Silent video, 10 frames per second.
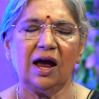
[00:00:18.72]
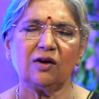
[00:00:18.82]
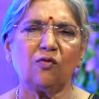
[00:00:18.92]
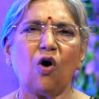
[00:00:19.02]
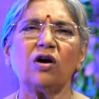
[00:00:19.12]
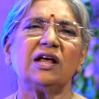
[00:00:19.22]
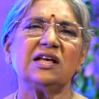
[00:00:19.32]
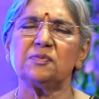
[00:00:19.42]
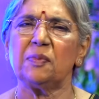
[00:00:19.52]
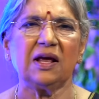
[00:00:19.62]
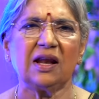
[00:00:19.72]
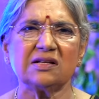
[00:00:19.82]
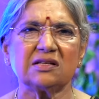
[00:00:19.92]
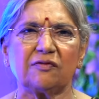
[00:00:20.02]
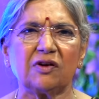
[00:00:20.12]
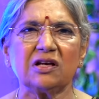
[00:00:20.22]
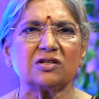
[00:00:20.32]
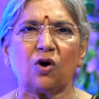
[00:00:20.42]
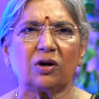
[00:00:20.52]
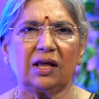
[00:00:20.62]
At what age pain and suffering
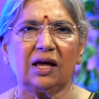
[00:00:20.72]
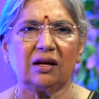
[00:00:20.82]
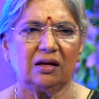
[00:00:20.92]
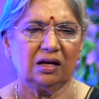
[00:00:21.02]
is not there?